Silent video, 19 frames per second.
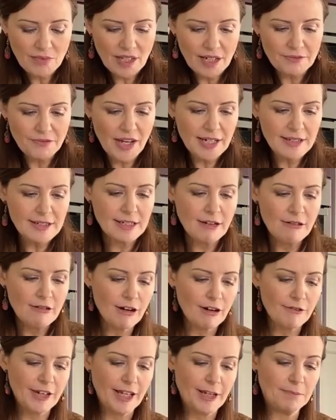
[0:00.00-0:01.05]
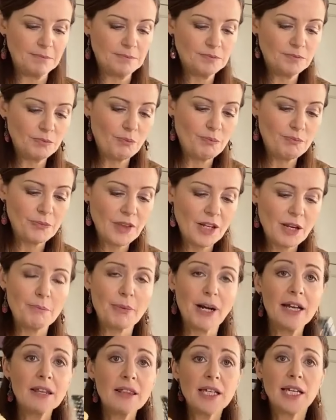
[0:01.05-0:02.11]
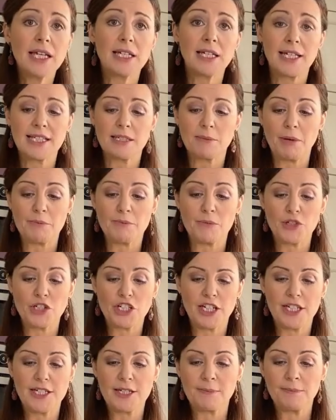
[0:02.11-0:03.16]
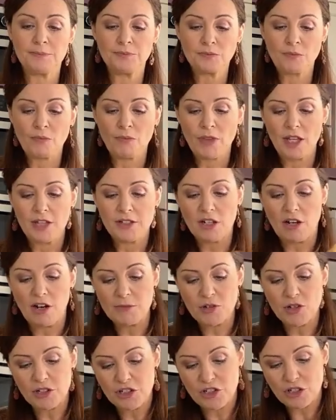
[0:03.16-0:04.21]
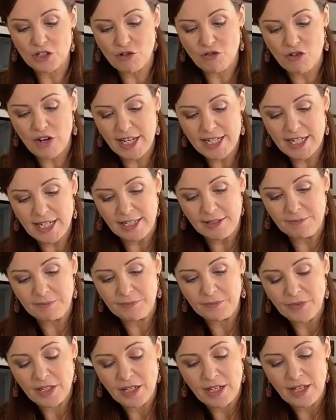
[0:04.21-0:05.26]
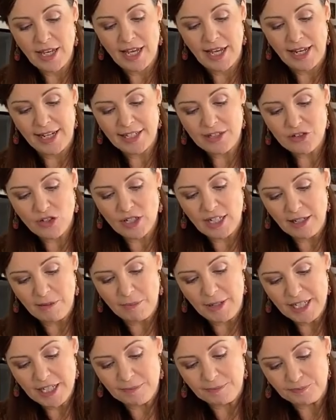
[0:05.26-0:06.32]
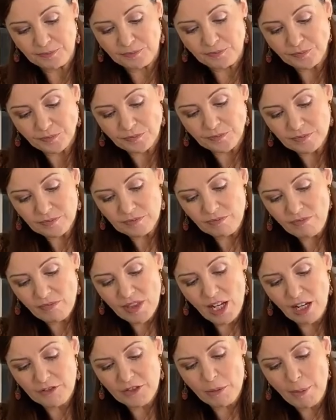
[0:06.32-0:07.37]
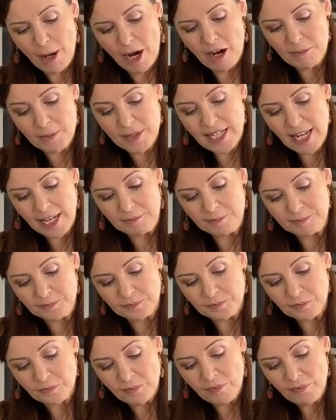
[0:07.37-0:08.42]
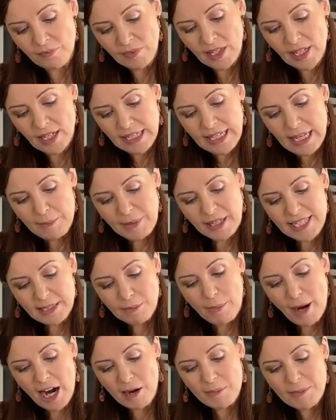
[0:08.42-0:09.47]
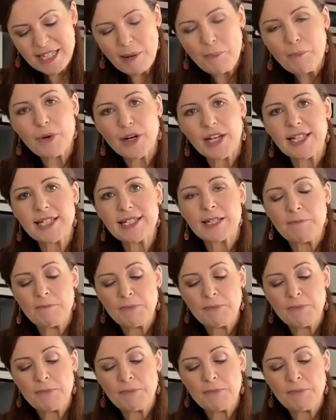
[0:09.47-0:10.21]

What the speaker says: That is lovely, but I think it needs a bit more cheese. So I'm going to just grate in an extra little bit of the parmesan, because the parmesan brings